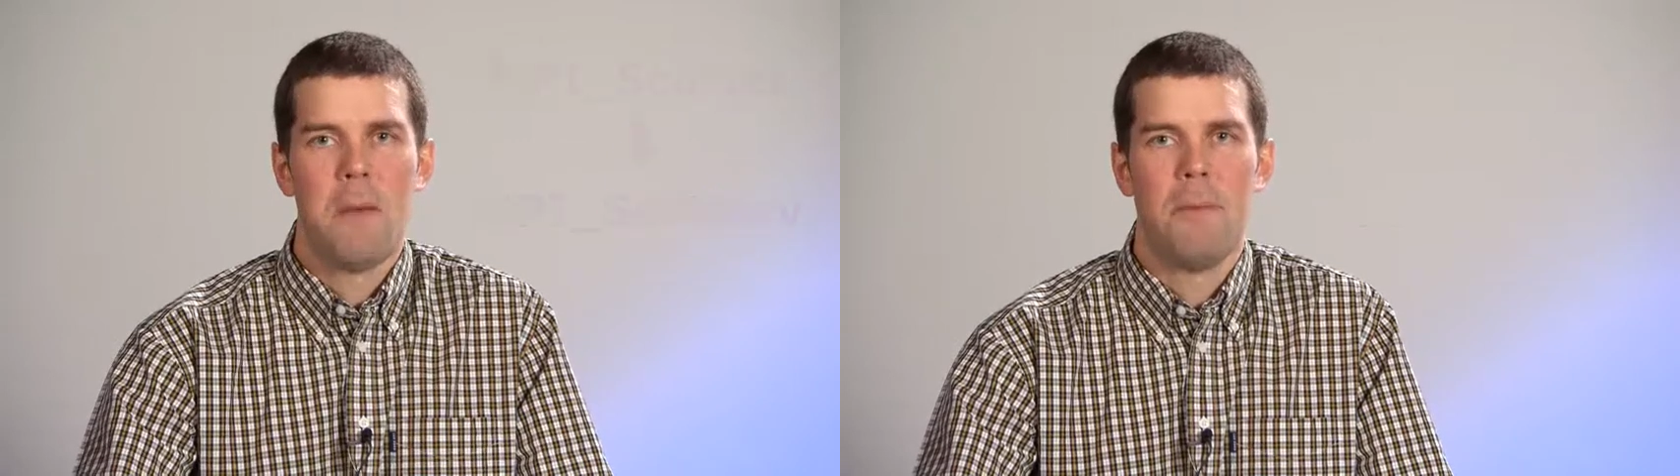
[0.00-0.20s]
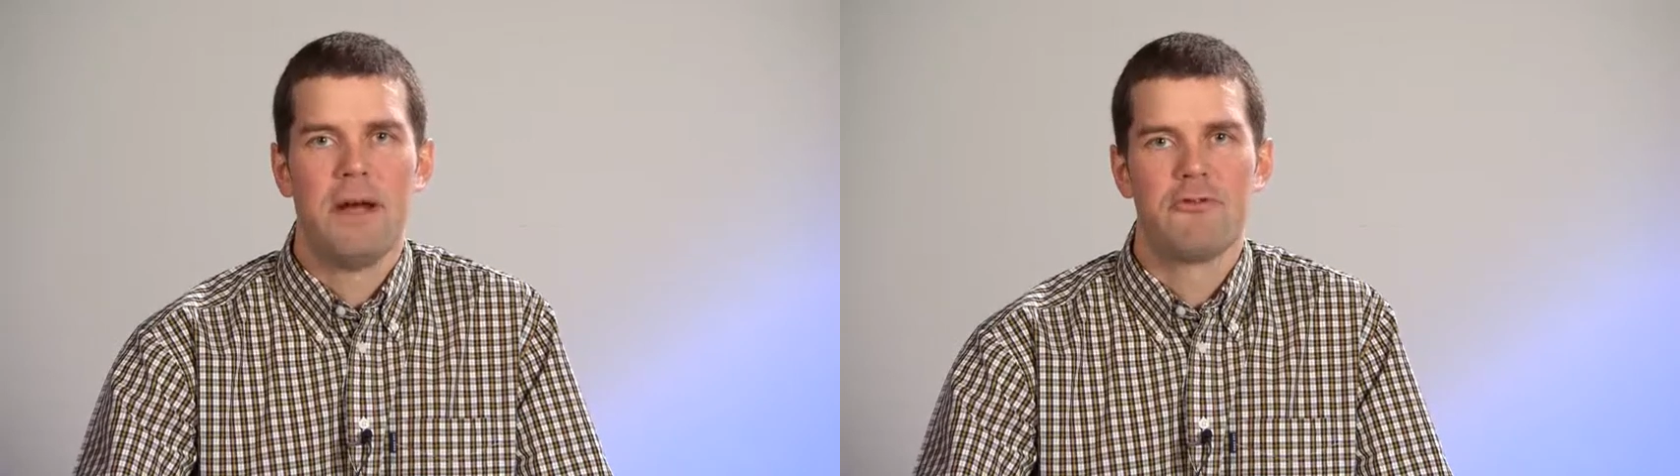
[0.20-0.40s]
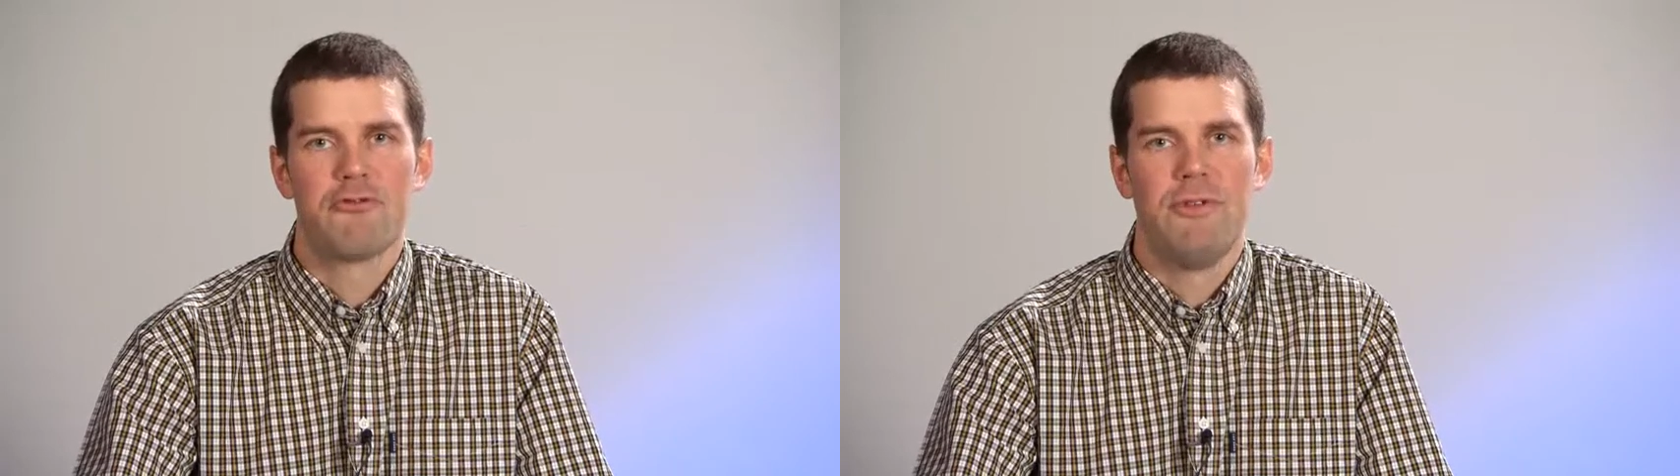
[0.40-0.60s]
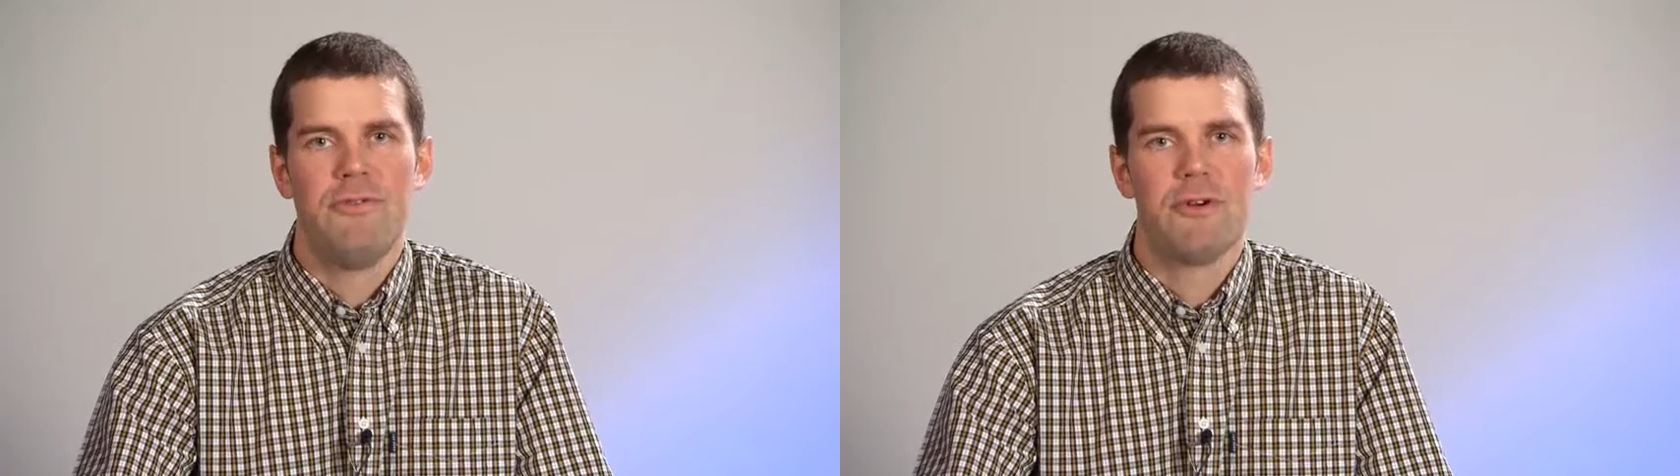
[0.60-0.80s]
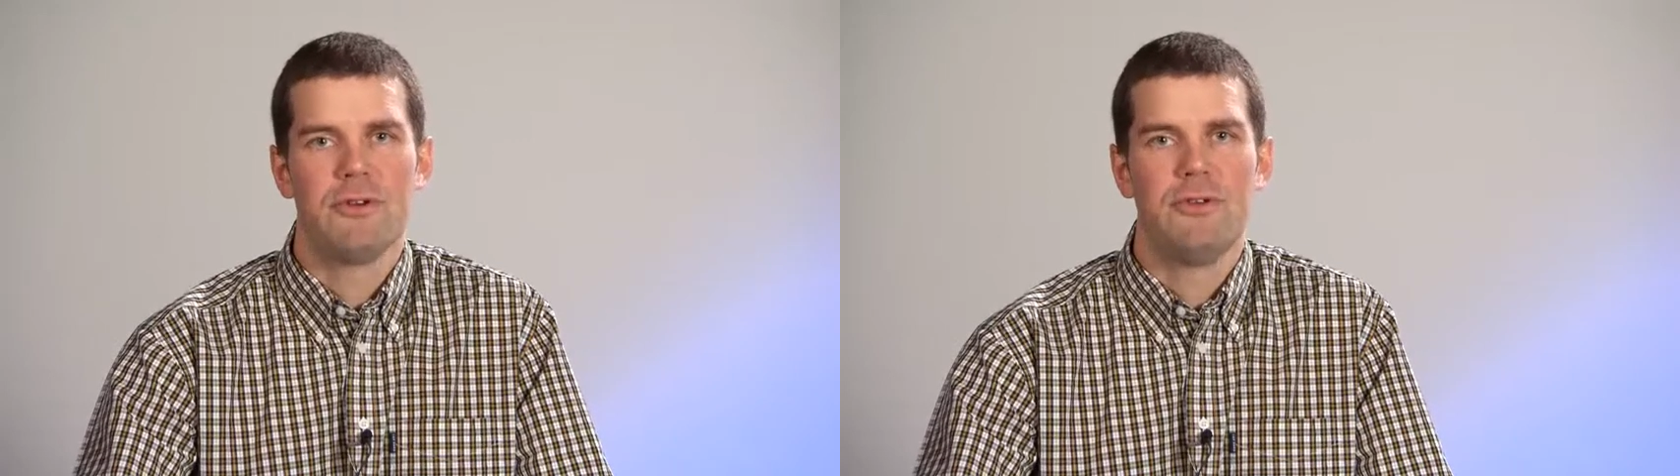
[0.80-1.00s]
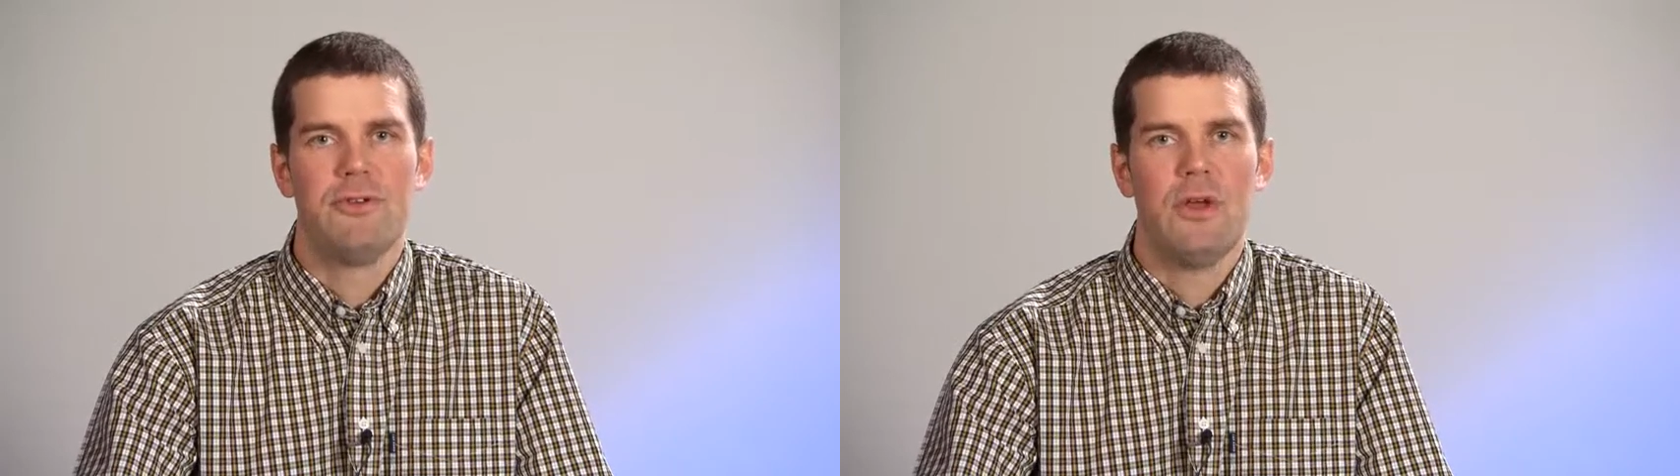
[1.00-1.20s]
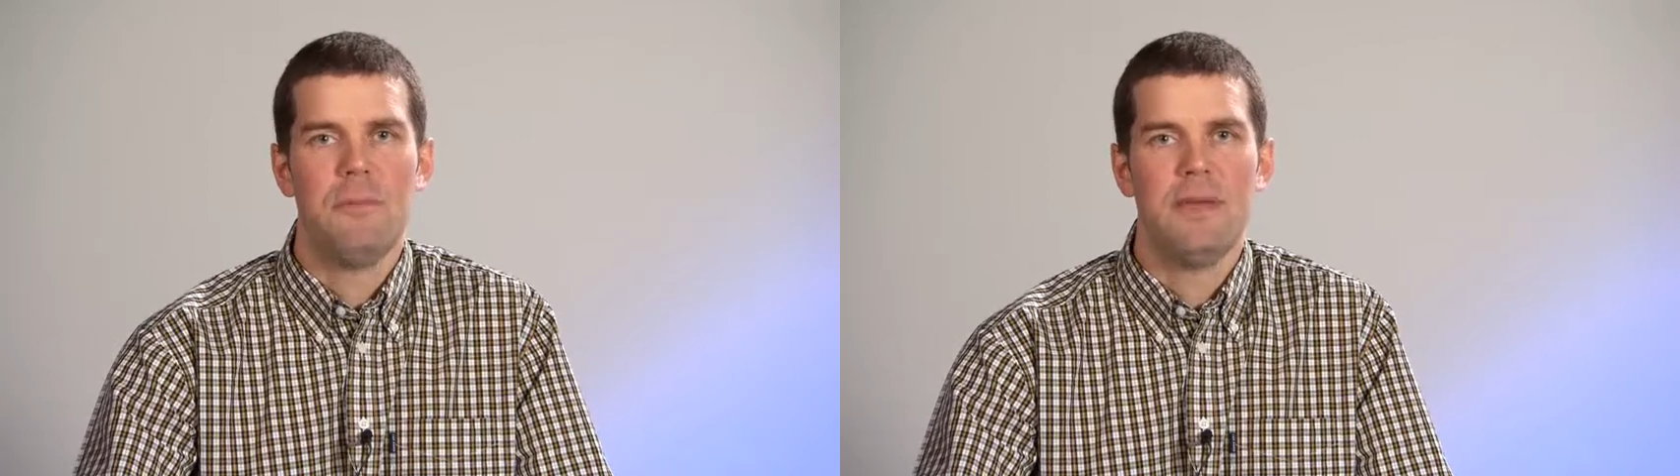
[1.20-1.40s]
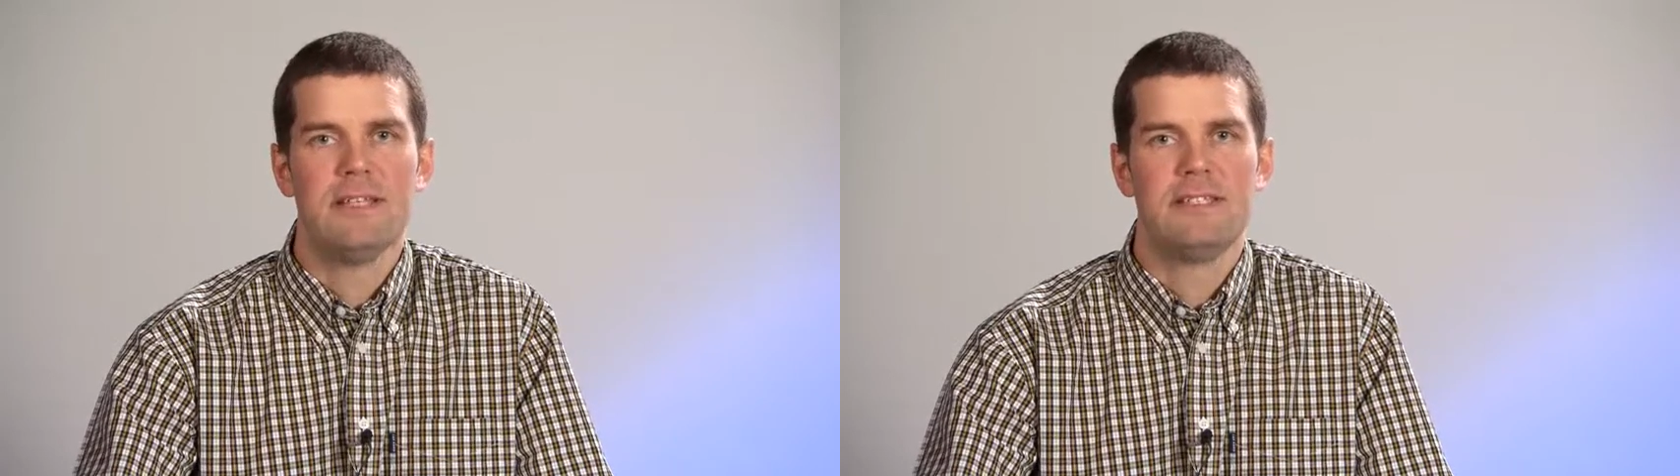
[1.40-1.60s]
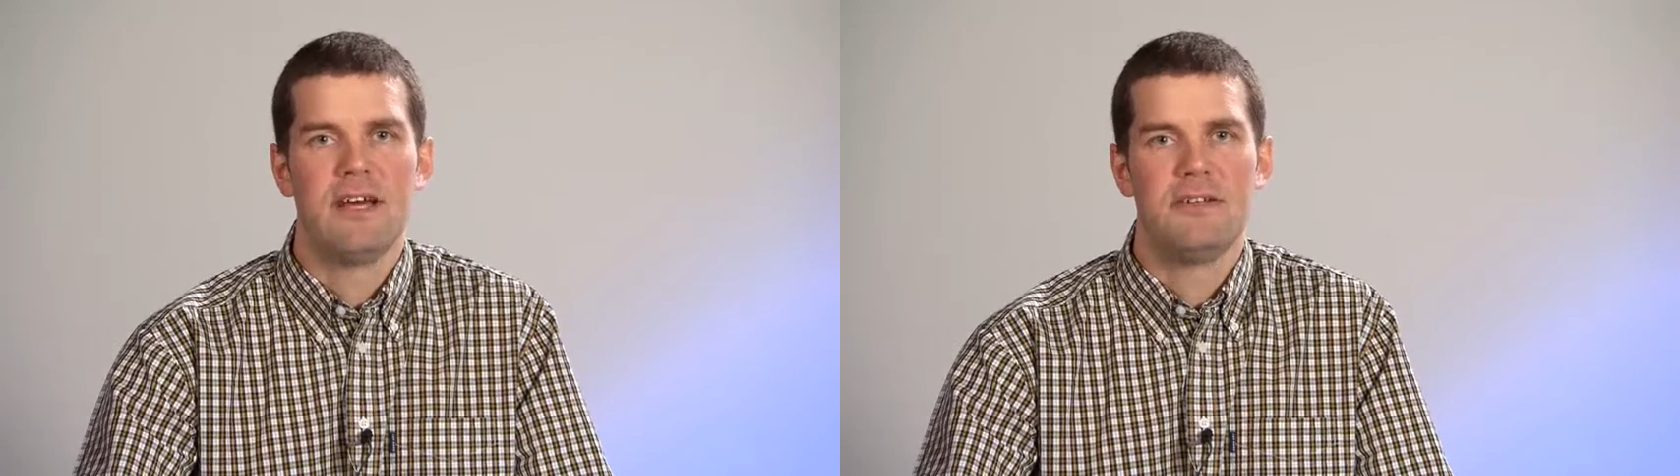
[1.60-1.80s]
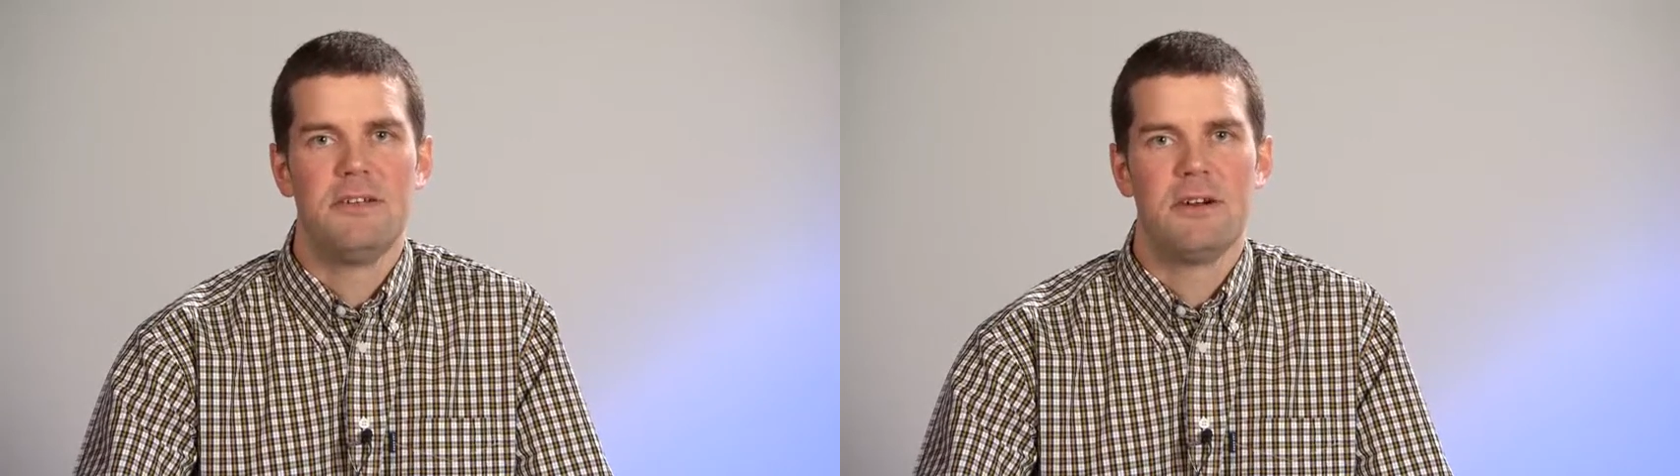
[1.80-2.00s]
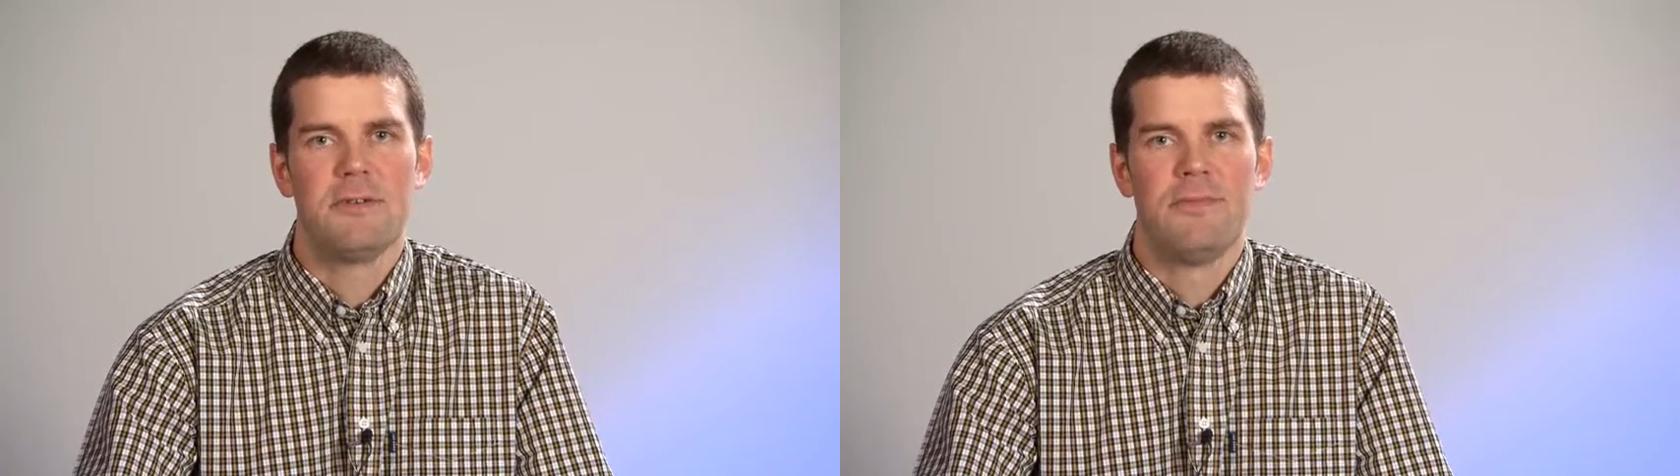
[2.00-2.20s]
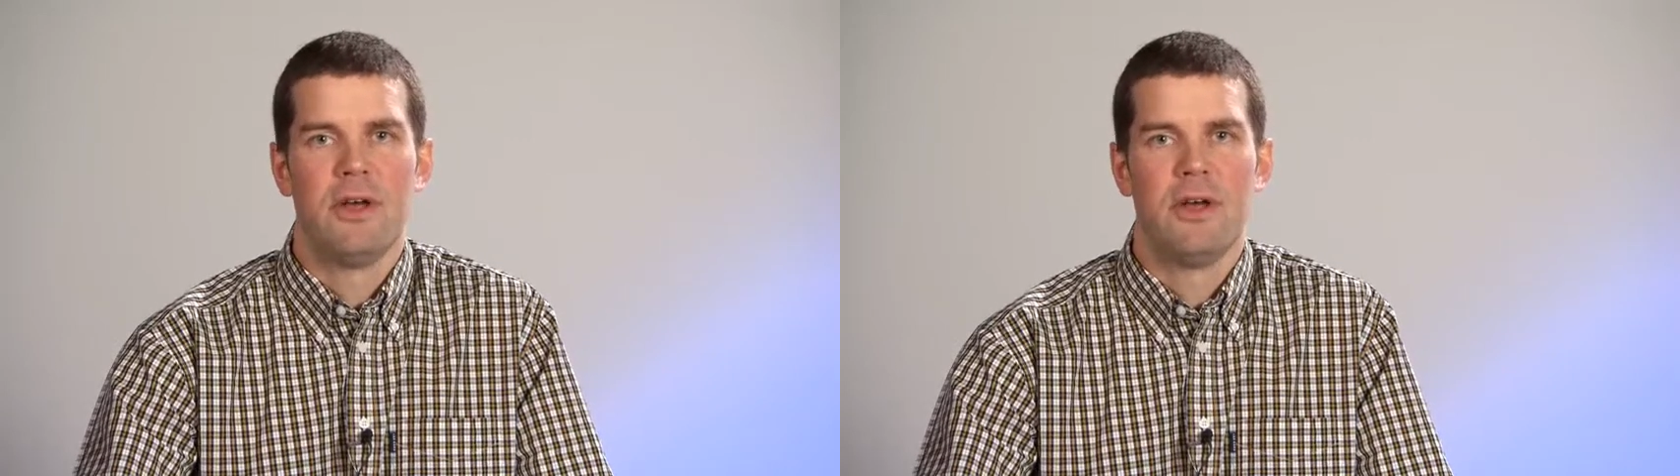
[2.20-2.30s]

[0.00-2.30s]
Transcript: but refer to the MPI standard